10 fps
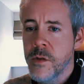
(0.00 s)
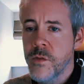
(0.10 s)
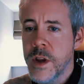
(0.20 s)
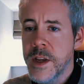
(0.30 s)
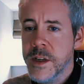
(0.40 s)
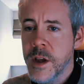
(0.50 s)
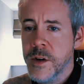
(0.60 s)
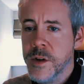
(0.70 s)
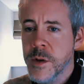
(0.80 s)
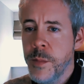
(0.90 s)

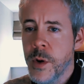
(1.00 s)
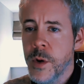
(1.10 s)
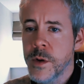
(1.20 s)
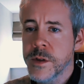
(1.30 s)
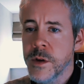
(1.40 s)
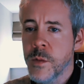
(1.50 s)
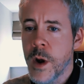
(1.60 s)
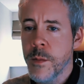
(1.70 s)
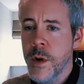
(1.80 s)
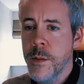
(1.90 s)
Research supports that
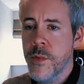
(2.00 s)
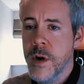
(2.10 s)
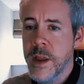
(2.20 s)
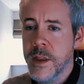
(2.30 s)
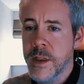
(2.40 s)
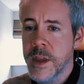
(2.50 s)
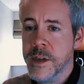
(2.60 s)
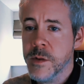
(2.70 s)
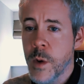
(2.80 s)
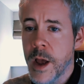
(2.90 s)
when we breathe in
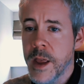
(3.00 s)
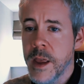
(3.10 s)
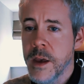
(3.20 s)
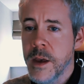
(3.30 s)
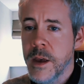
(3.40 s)
this way,